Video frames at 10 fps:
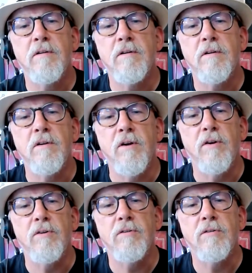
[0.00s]

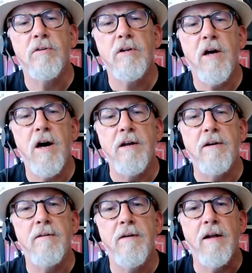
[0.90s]
little cut.
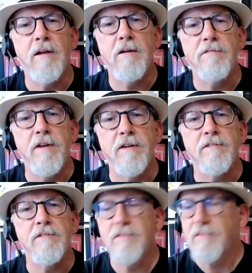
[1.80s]
I love
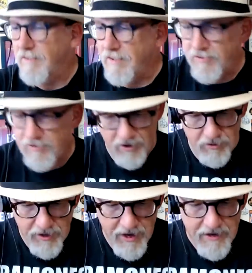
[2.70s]
this.
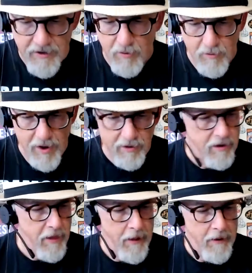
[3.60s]
Okay. Well,
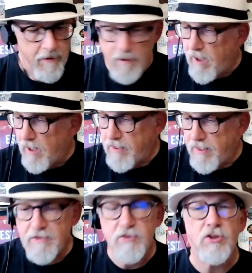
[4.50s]

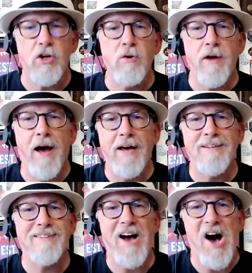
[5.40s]
there's the show,
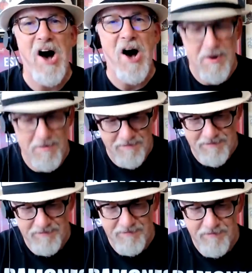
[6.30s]
guys.
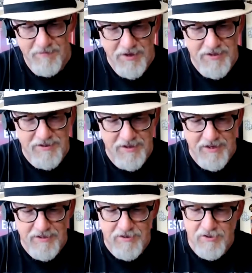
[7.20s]
This
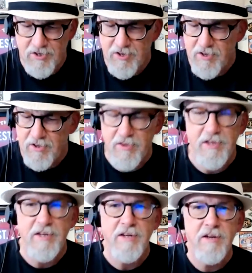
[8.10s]
is
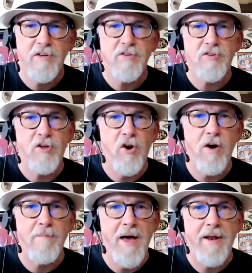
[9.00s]
the
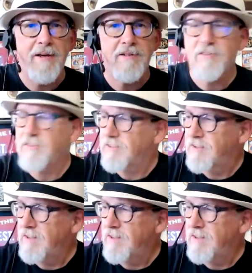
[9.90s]
CigarMedics,